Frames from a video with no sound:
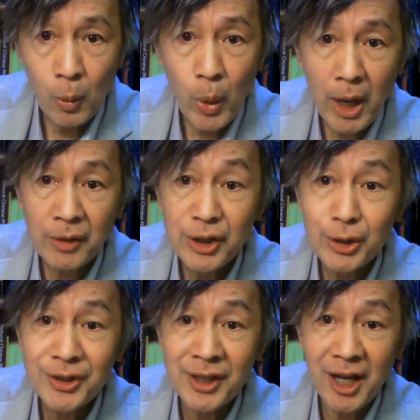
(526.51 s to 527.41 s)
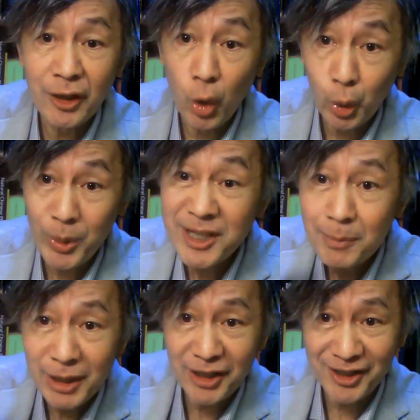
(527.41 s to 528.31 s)
well use a
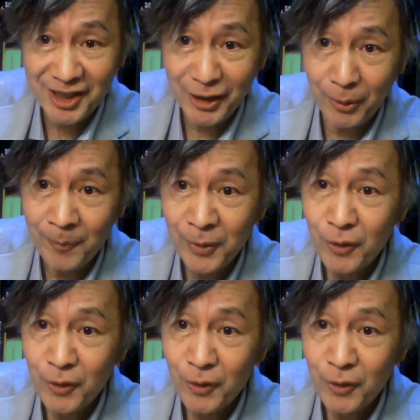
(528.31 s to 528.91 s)
logarithmic scale